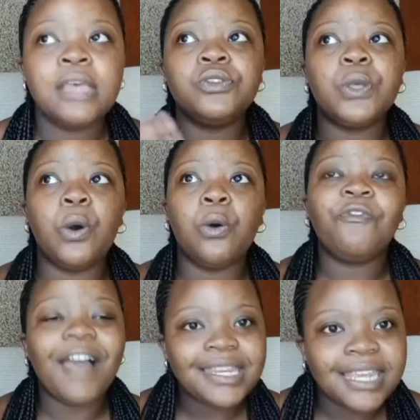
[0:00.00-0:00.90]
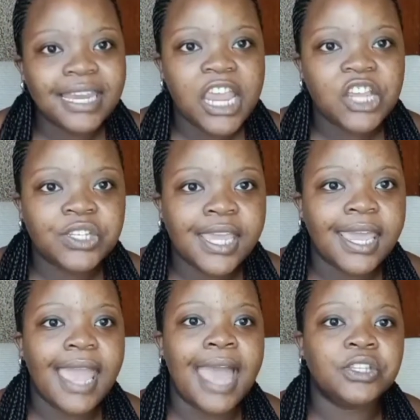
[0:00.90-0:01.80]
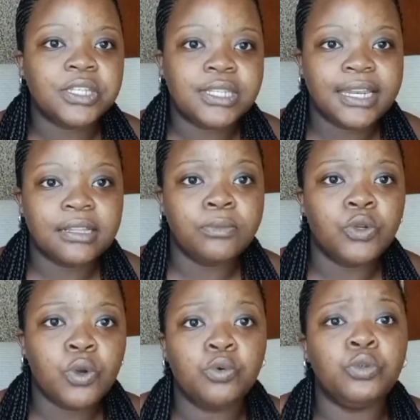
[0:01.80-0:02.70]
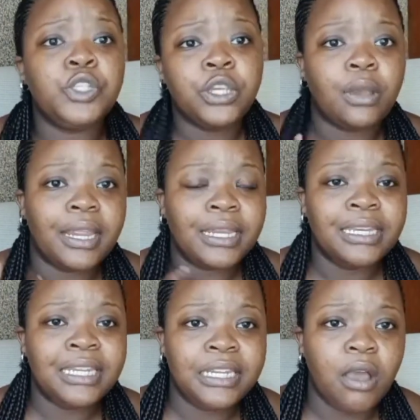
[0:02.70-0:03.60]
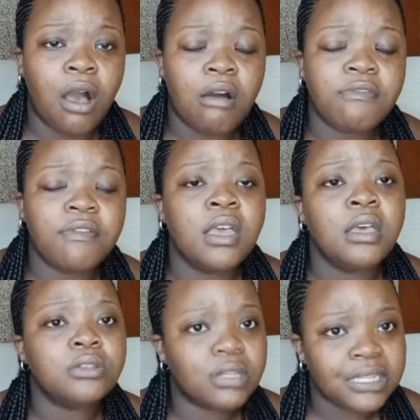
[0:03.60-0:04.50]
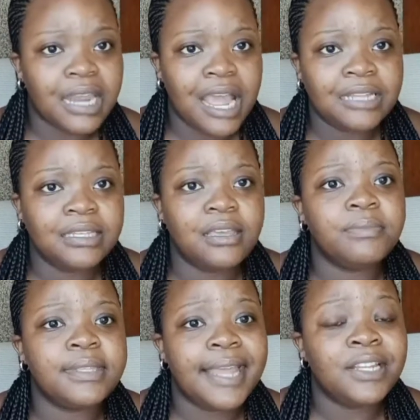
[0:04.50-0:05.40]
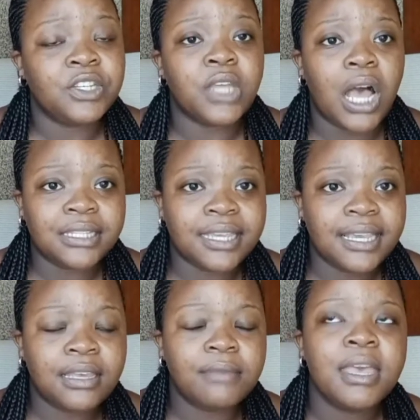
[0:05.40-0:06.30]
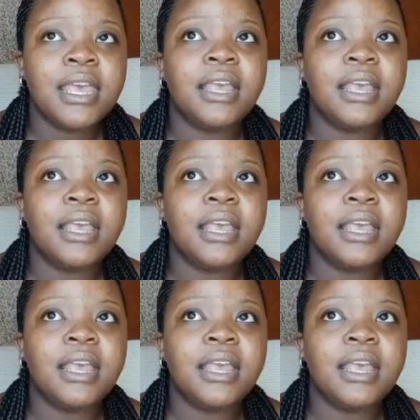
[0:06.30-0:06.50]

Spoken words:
So finding an HK and just letting them know what you are in need of certain items and just asking them.